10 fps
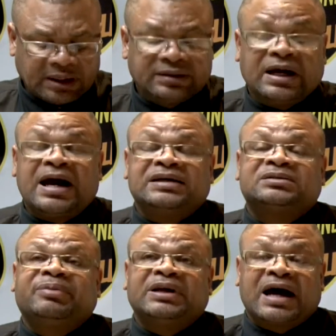There
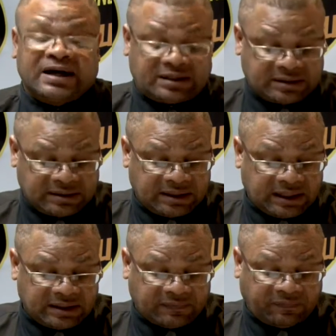has been heightened
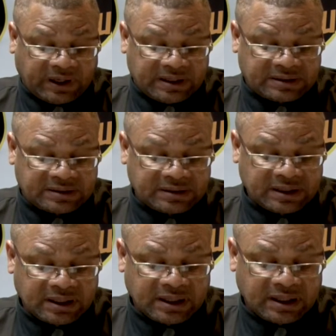interface
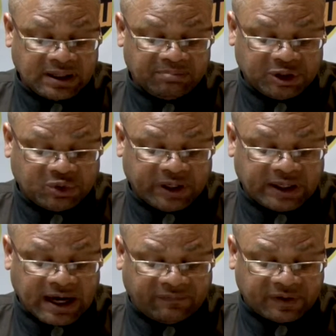
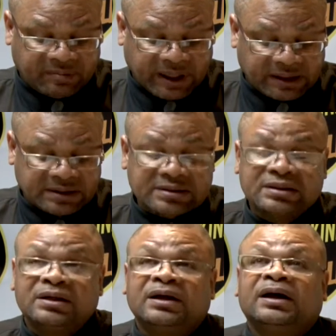between government
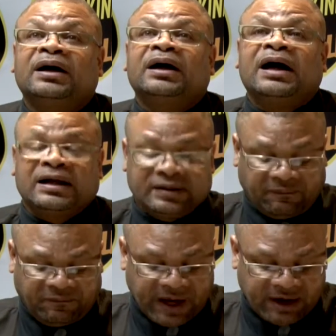and the
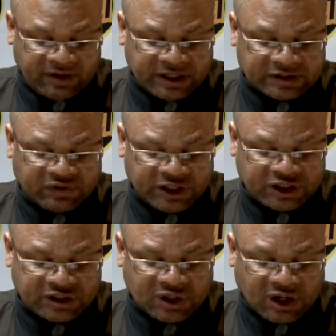various
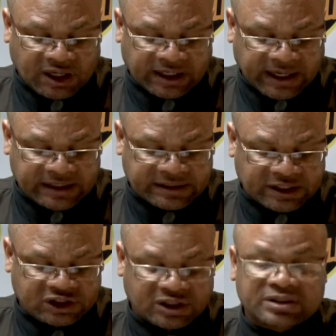religious
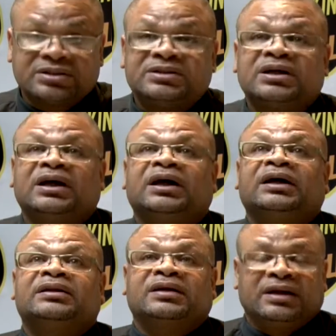organizations
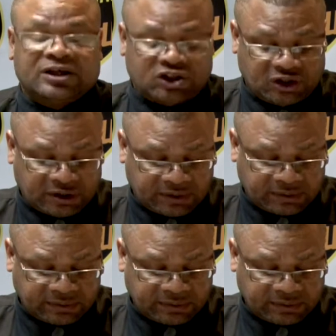in the nation.